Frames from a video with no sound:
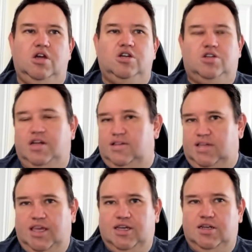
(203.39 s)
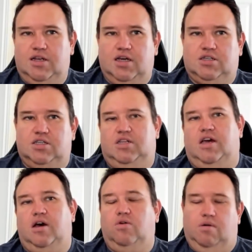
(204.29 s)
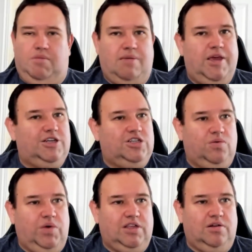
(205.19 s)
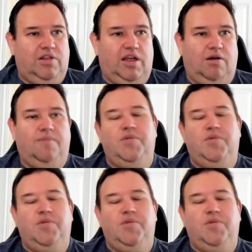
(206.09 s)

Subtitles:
Should I take a deduction now, or maybe I should wait till later?